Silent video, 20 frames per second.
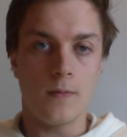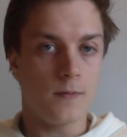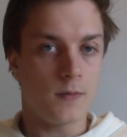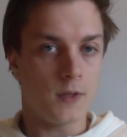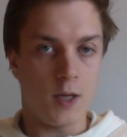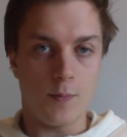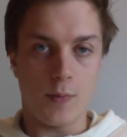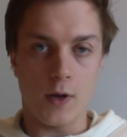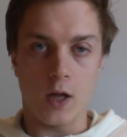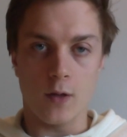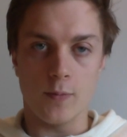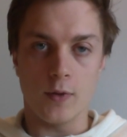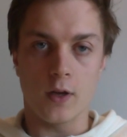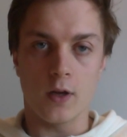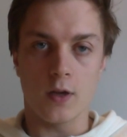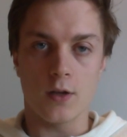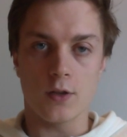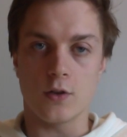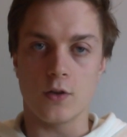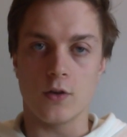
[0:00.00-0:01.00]
Keep helping
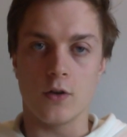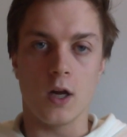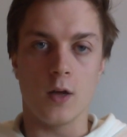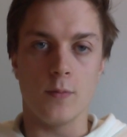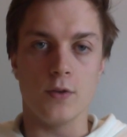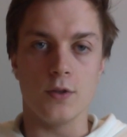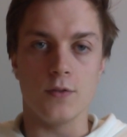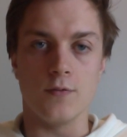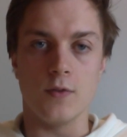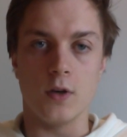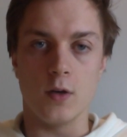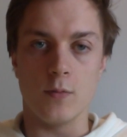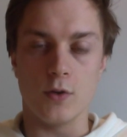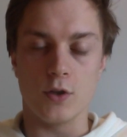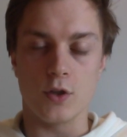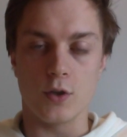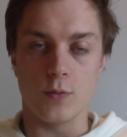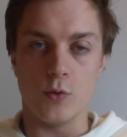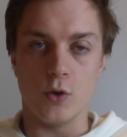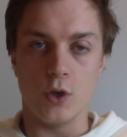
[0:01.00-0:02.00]
us. Your help is very
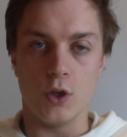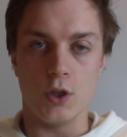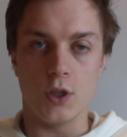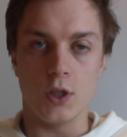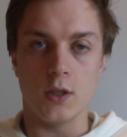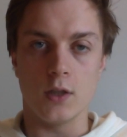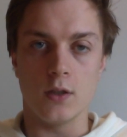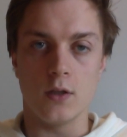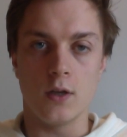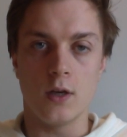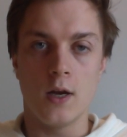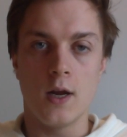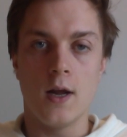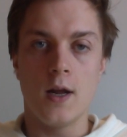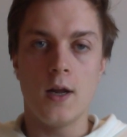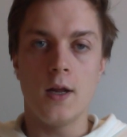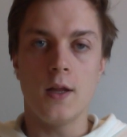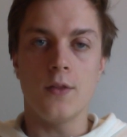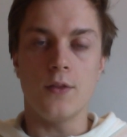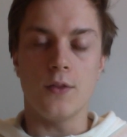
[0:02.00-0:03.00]
much appreciated.
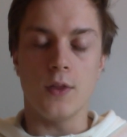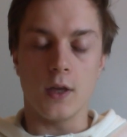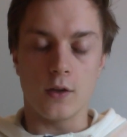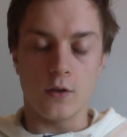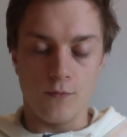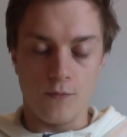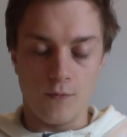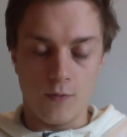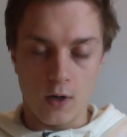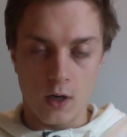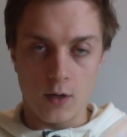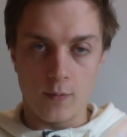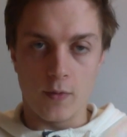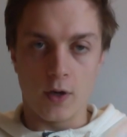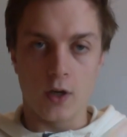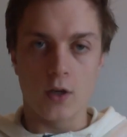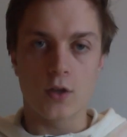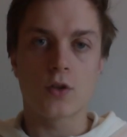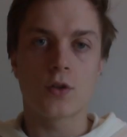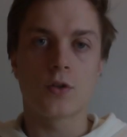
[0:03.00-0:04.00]
Thank you very
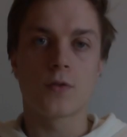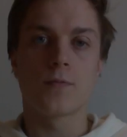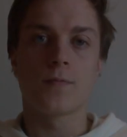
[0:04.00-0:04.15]
much.